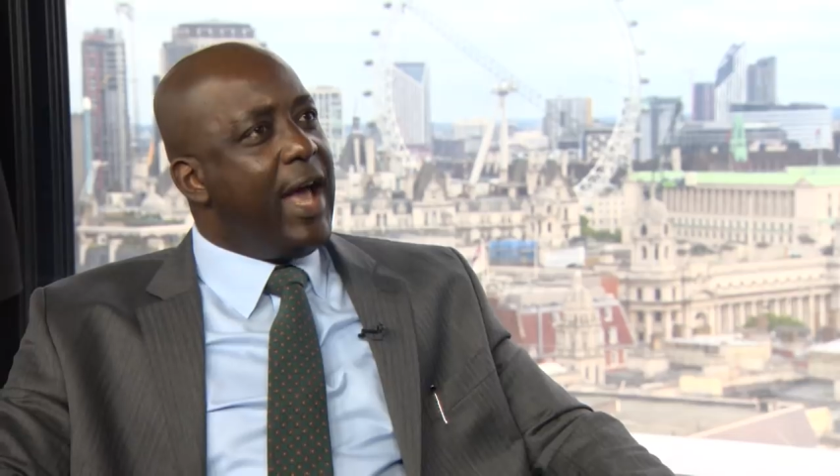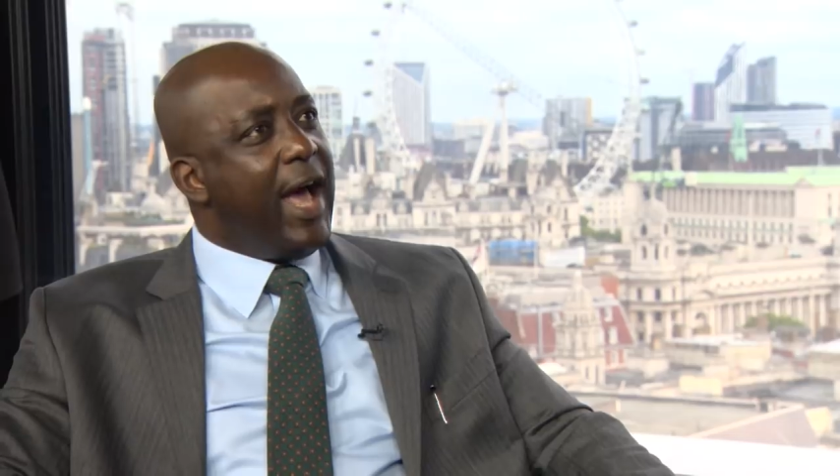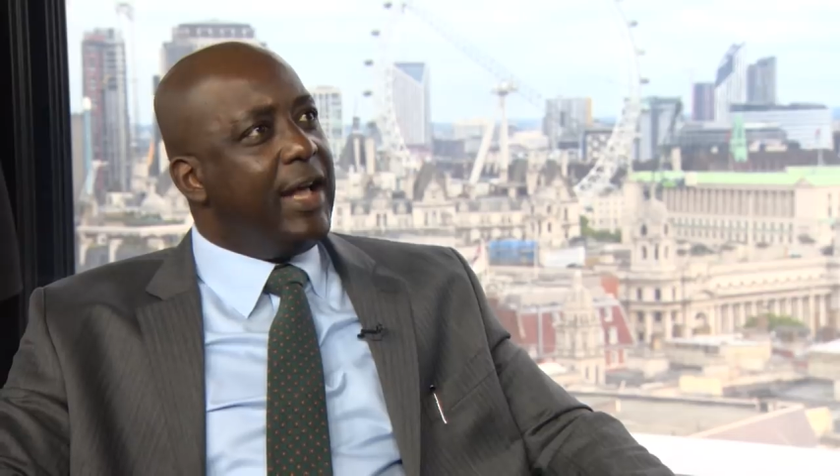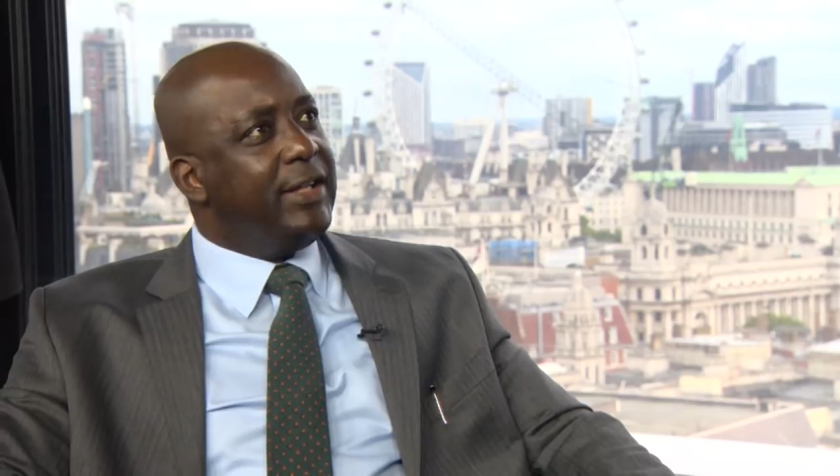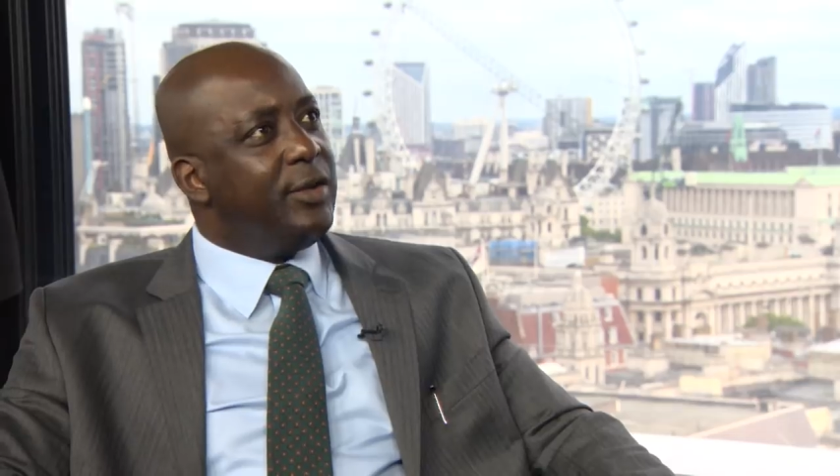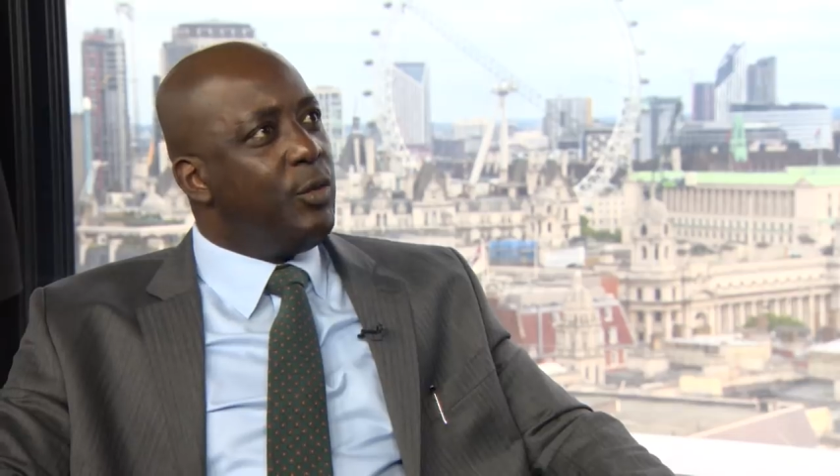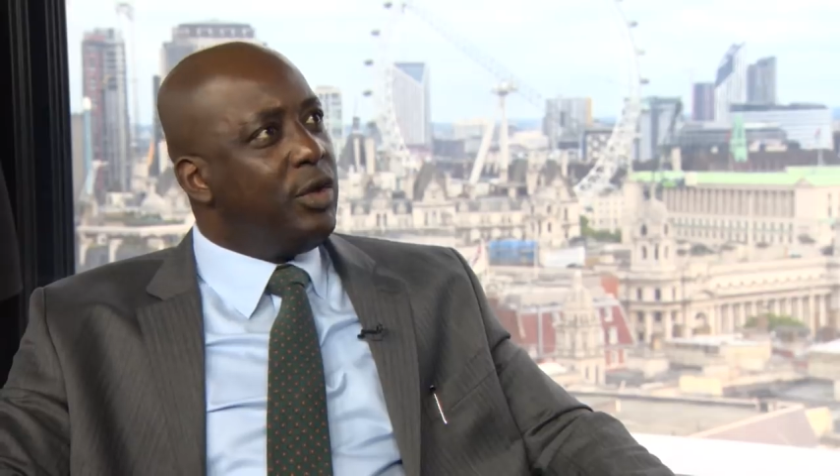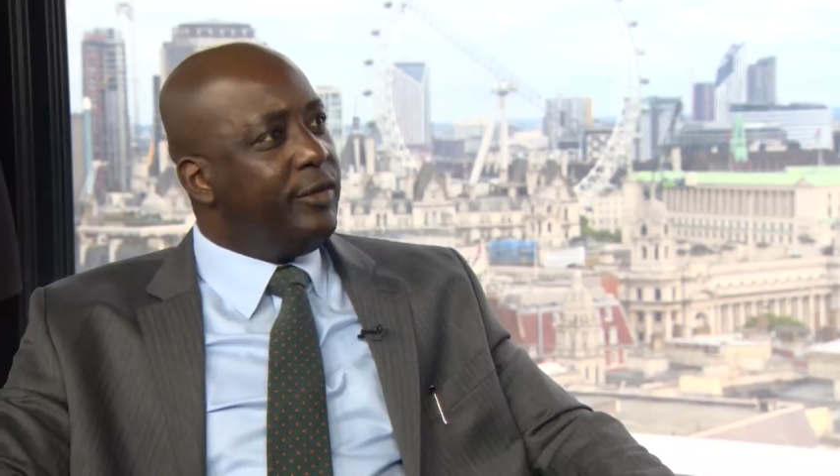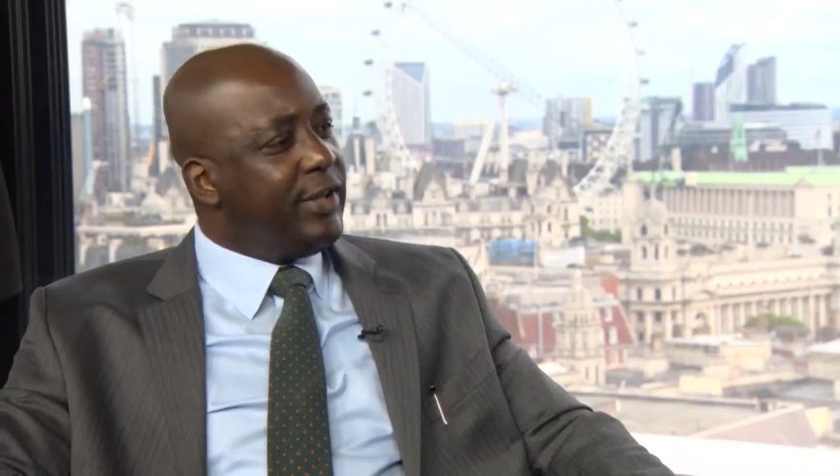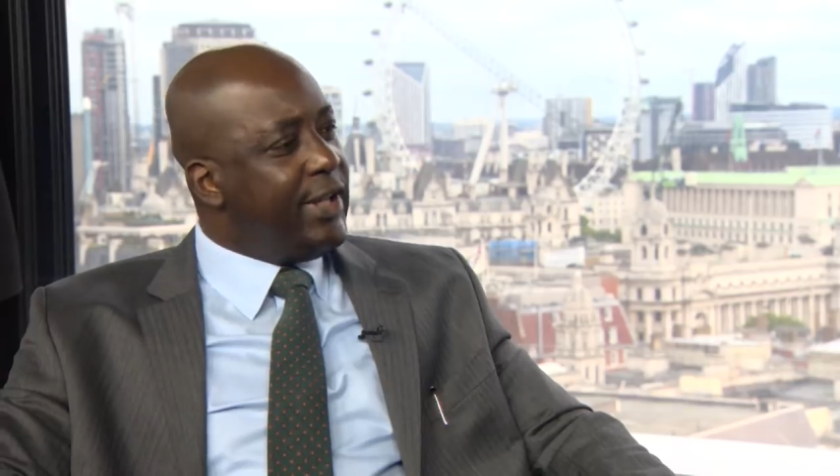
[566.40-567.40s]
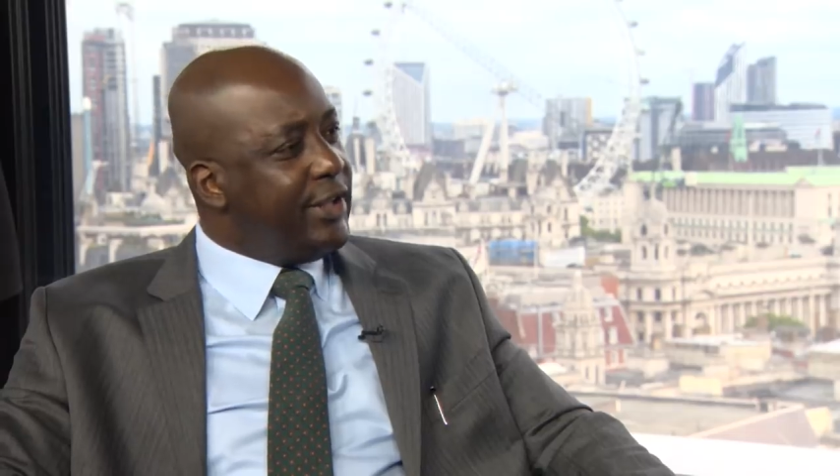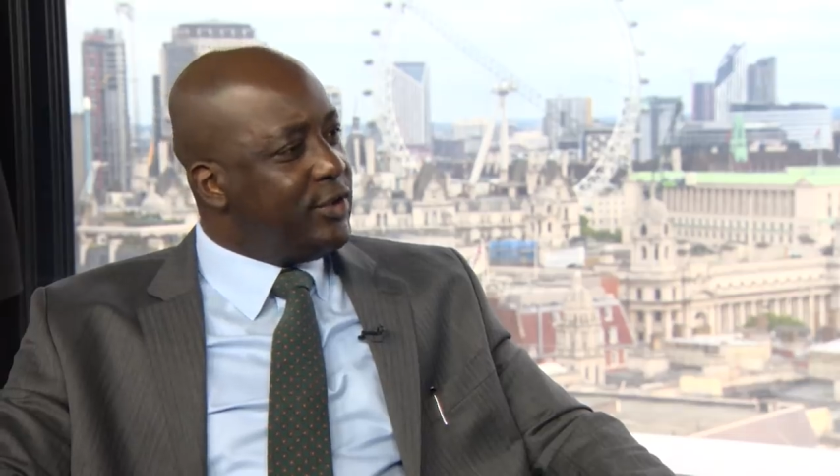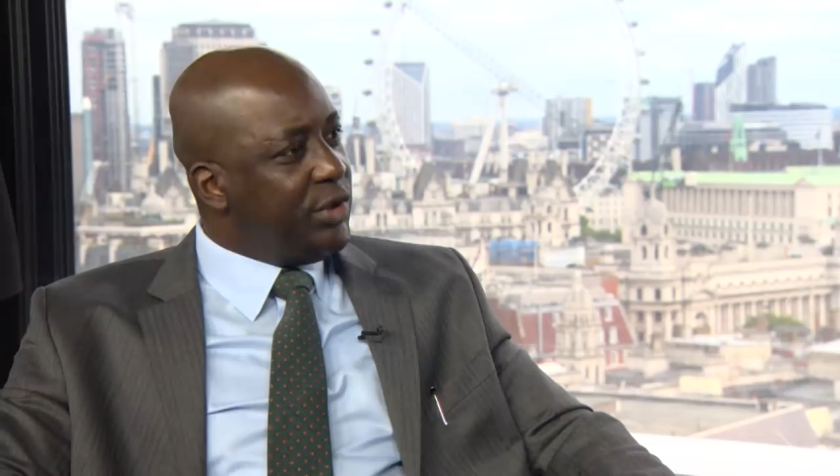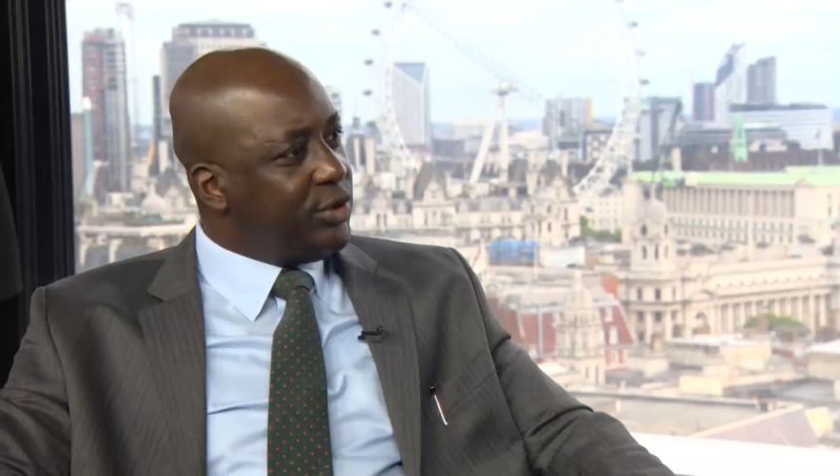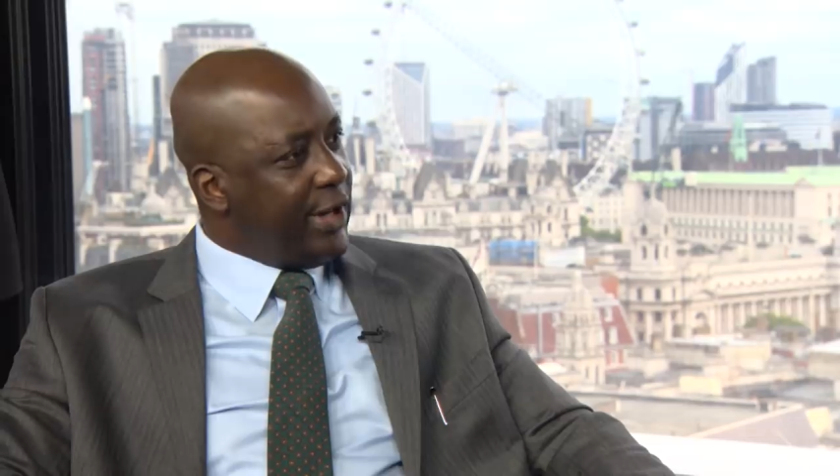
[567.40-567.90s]
And one of the
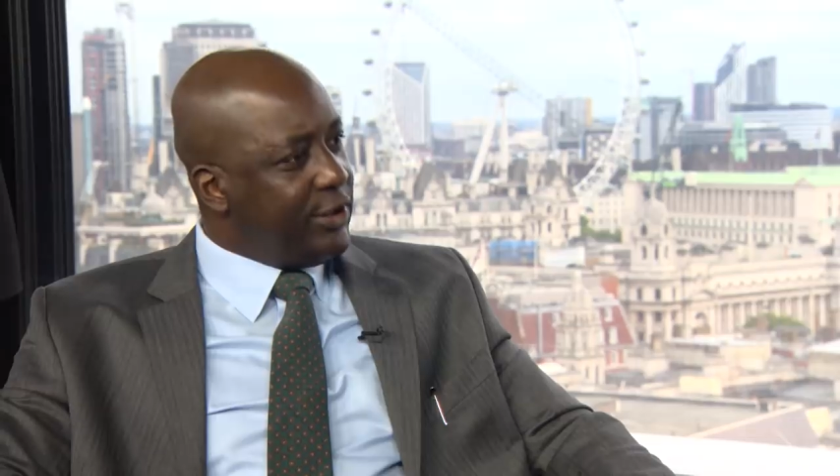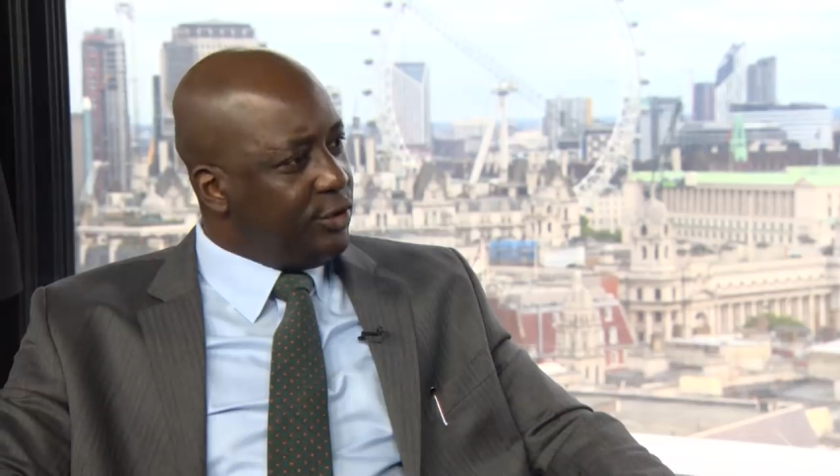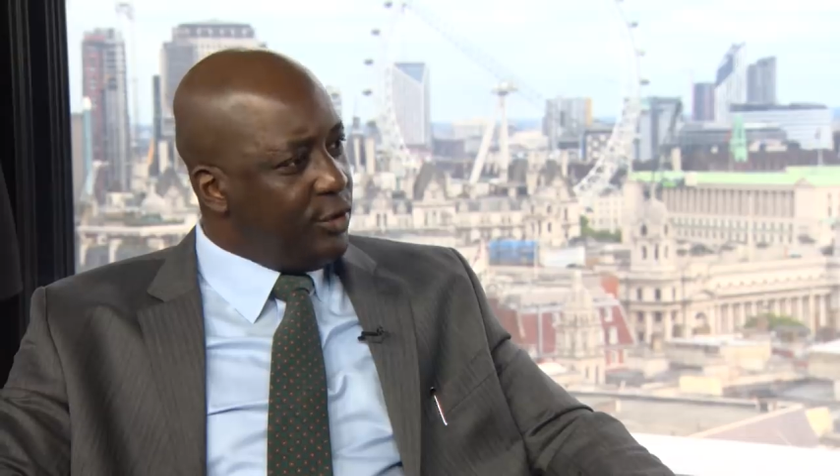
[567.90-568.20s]
things we try to